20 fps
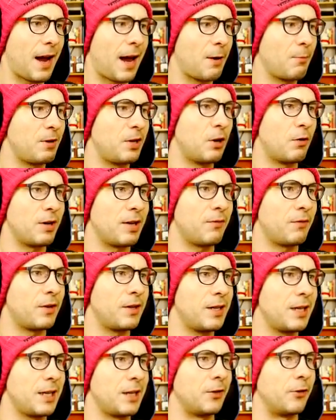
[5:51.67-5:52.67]
And we don't
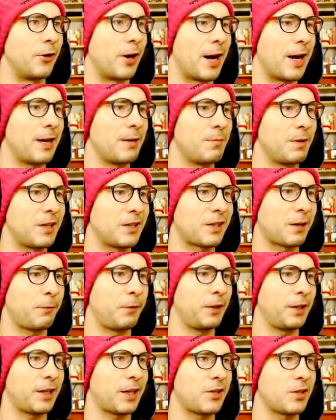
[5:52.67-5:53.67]
even need, right? Because I
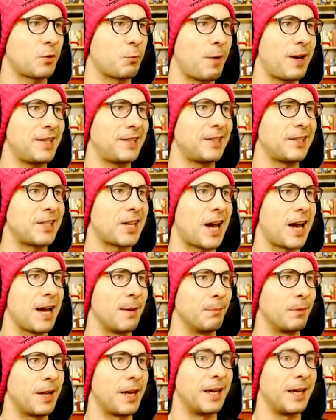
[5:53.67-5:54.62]
feel like I just wasted time,